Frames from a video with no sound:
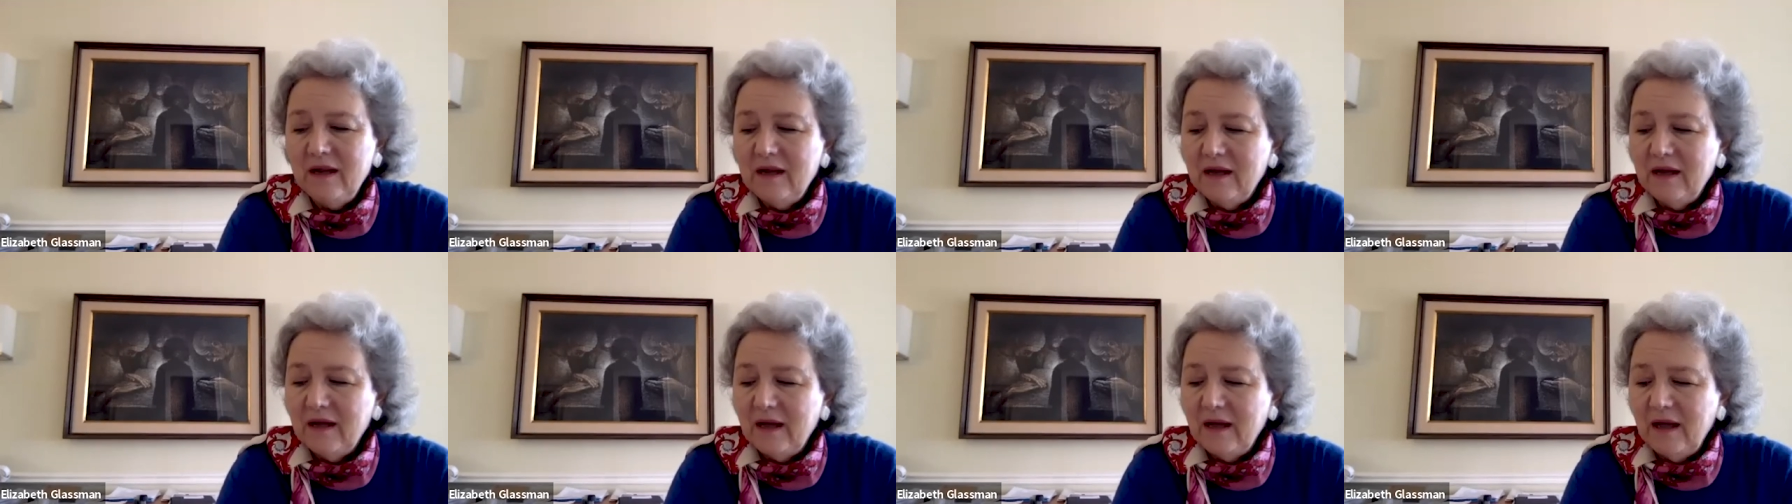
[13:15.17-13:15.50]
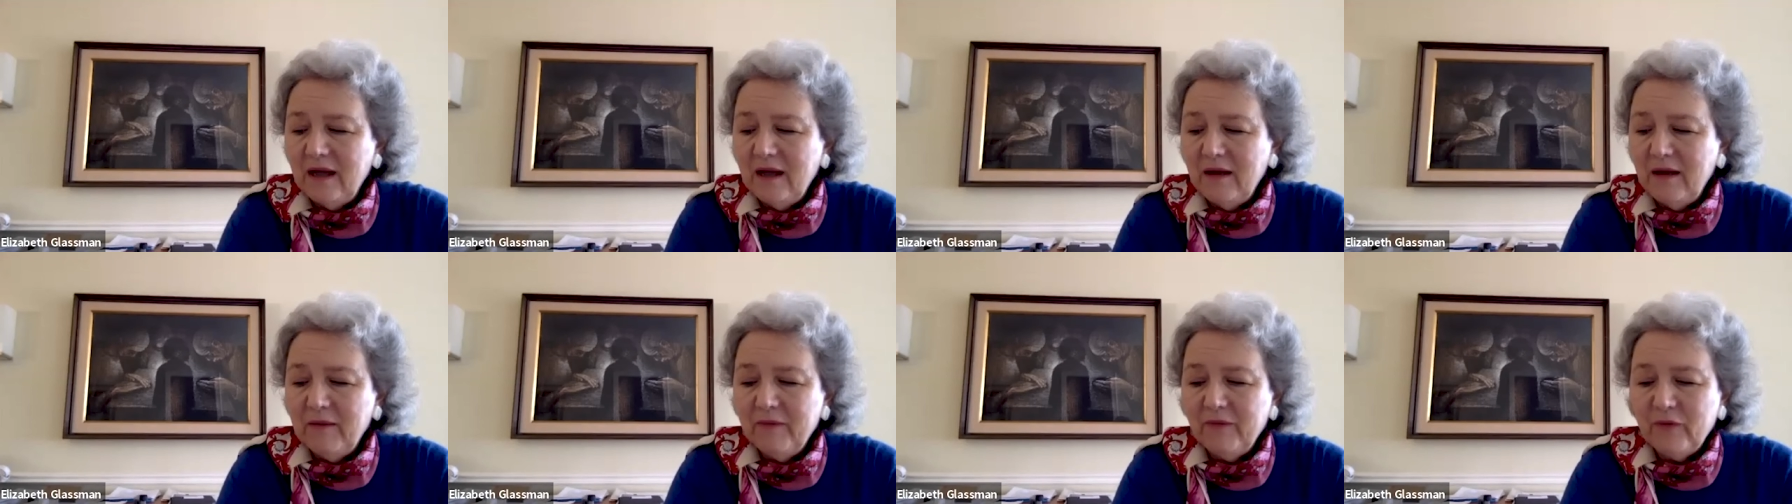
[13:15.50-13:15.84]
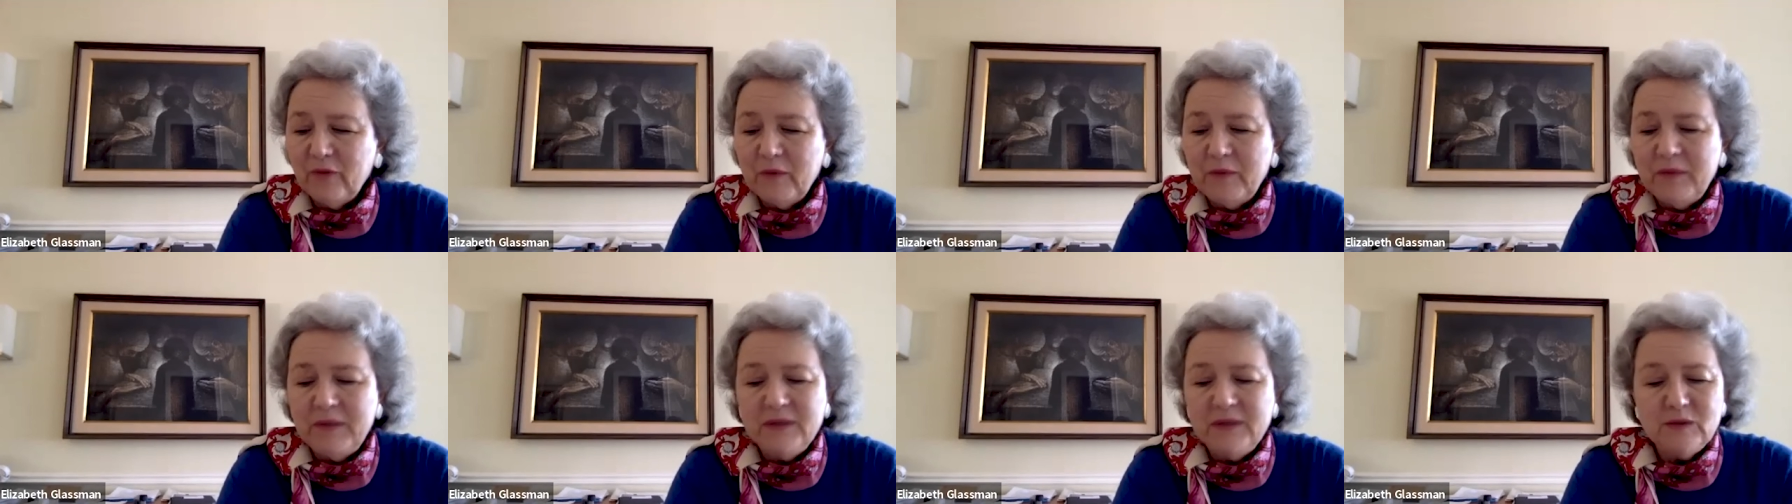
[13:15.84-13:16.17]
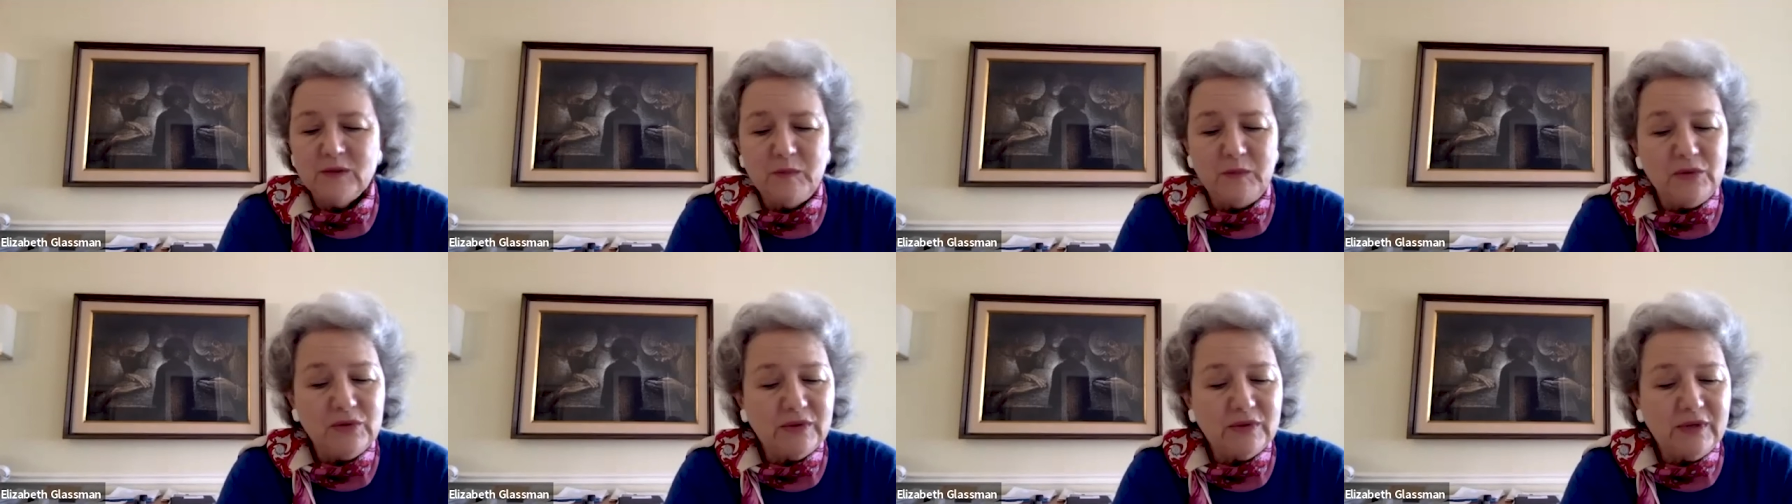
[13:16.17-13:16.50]
from his
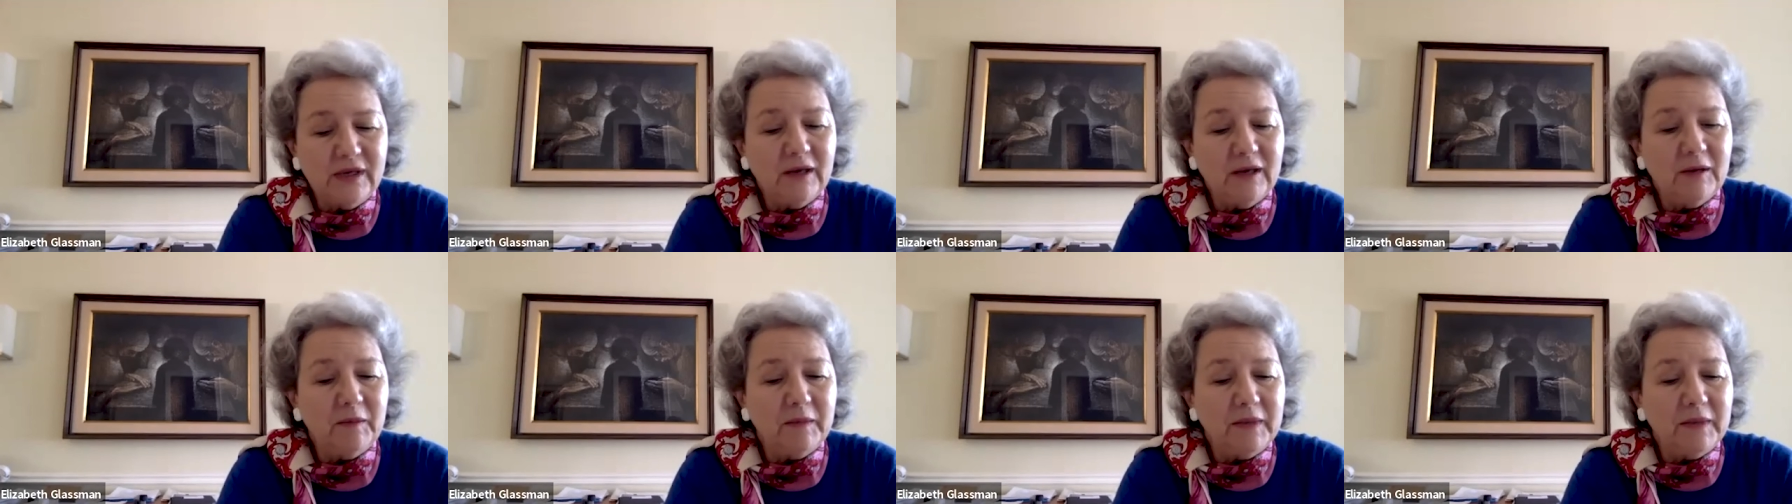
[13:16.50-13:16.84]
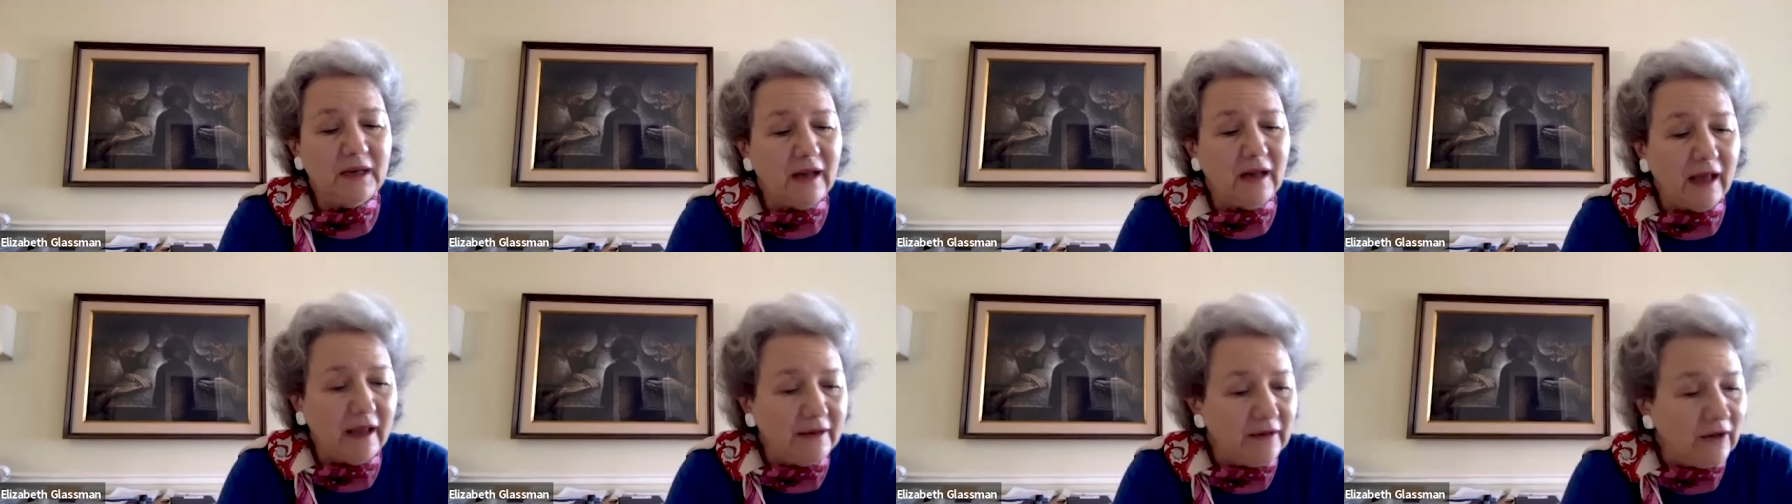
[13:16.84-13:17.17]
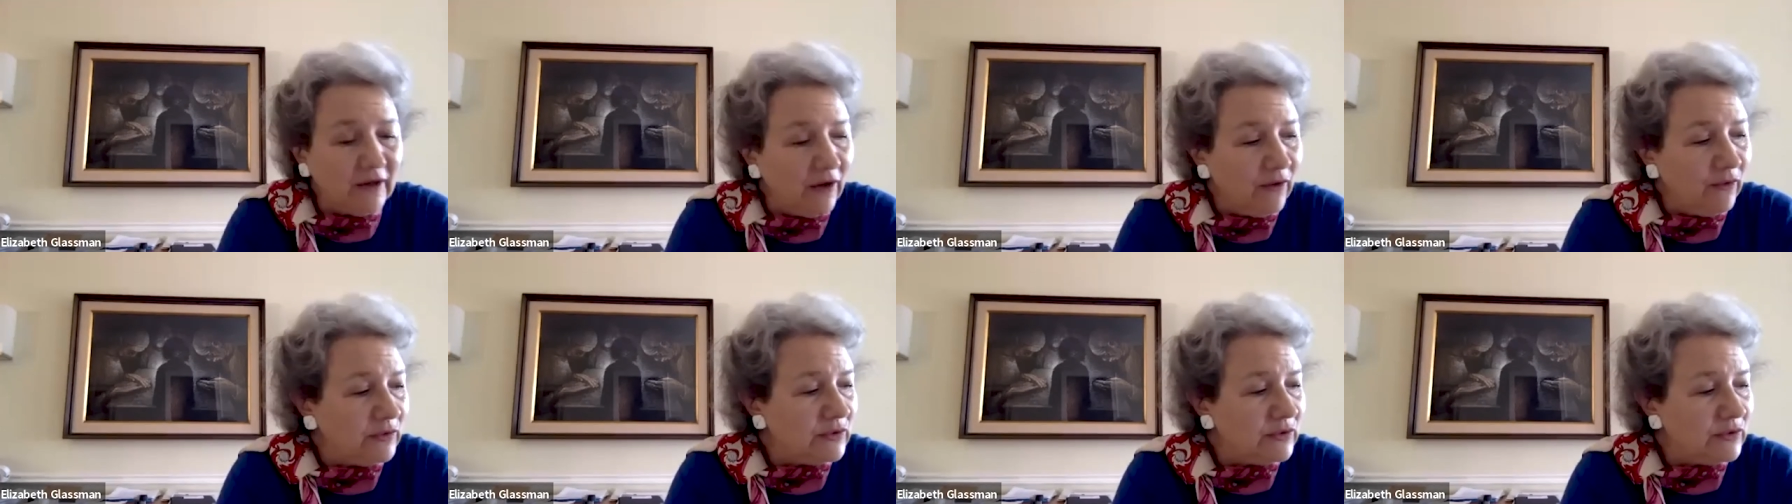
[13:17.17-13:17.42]
museum, and I know